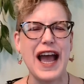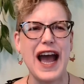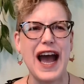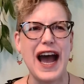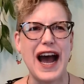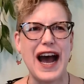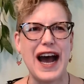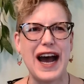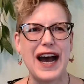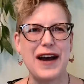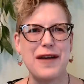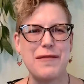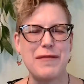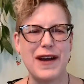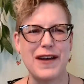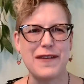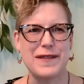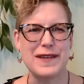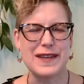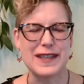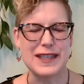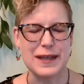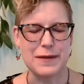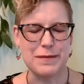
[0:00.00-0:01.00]
But I've
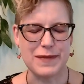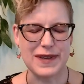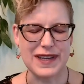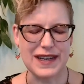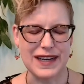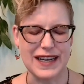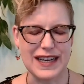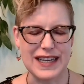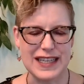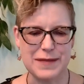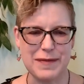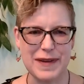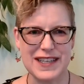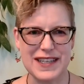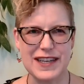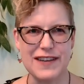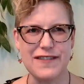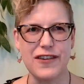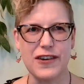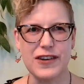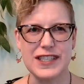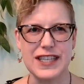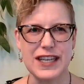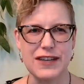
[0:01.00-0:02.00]
been especially
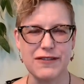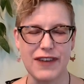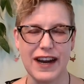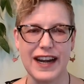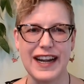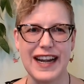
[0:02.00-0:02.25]
focusing right